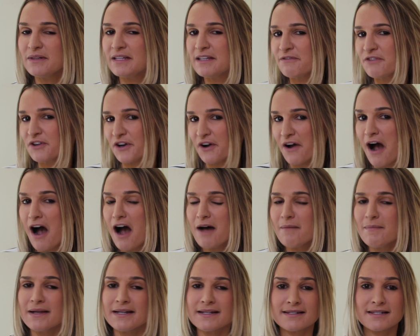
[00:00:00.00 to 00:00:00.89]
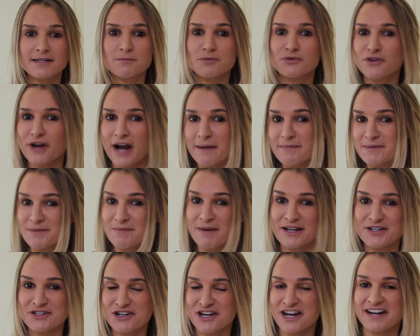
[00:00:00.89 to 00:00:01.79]
leave your comment, subscribe to
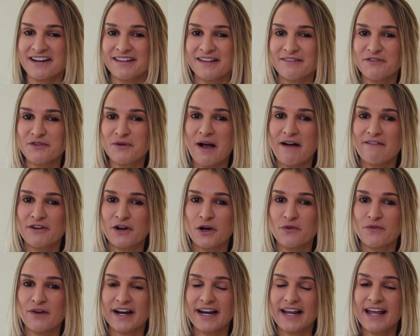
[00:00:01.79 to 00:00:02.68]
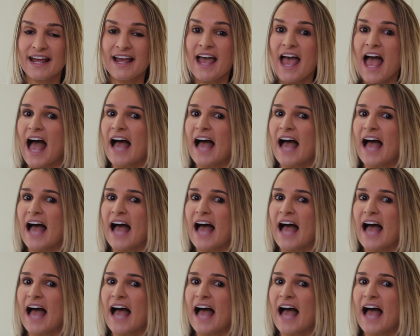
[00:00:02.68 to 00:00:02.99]
my channel if you haven't already,